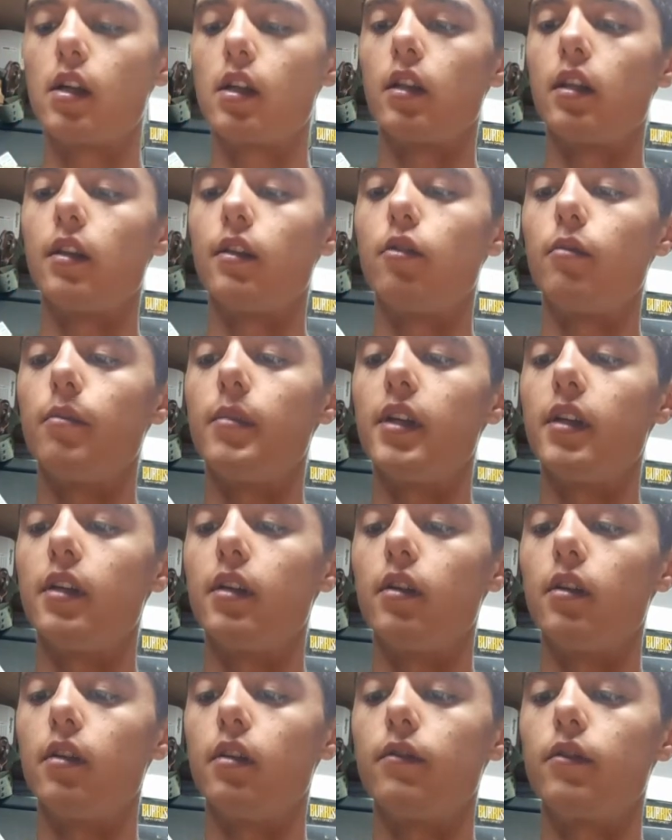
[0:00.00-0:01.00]
little bit
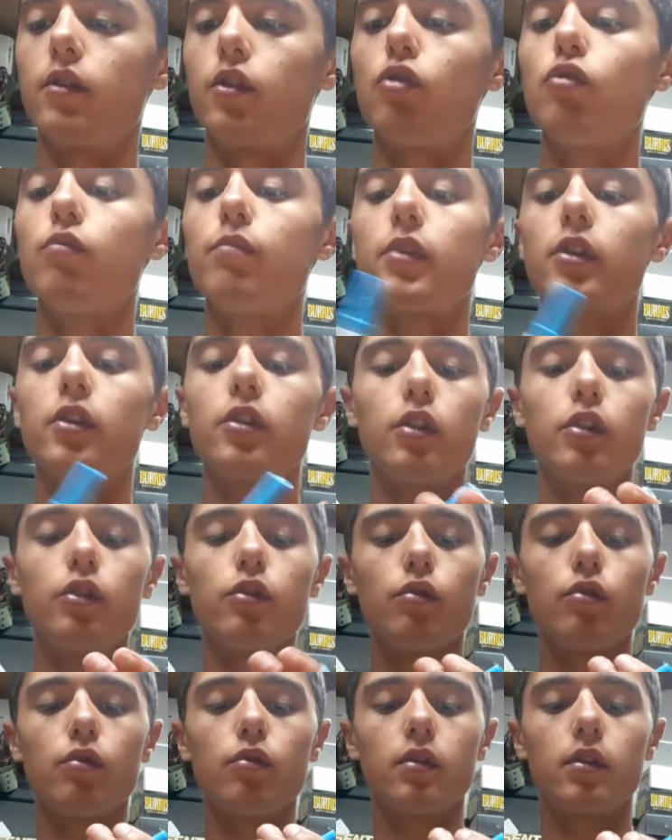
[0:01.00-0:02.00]
of super
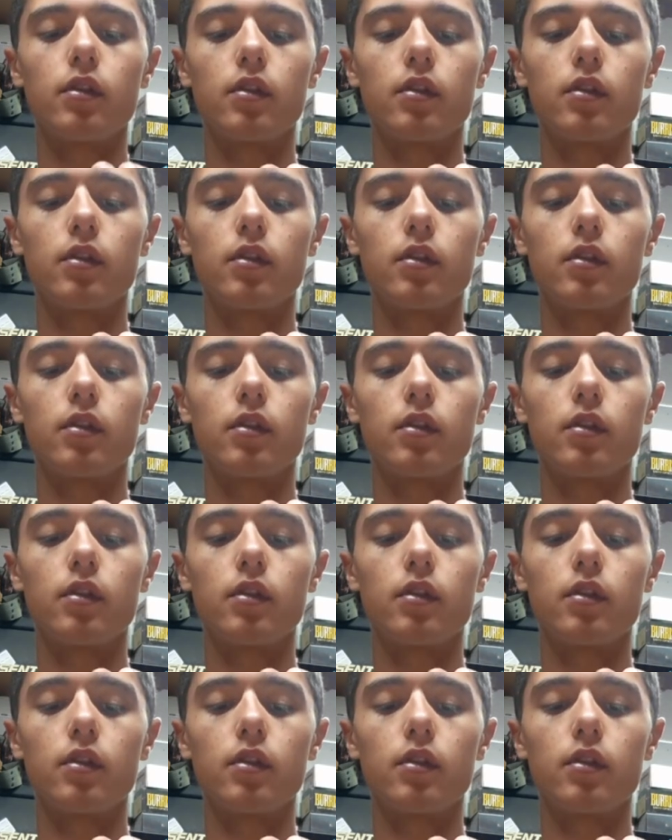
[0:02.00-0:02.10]
glue,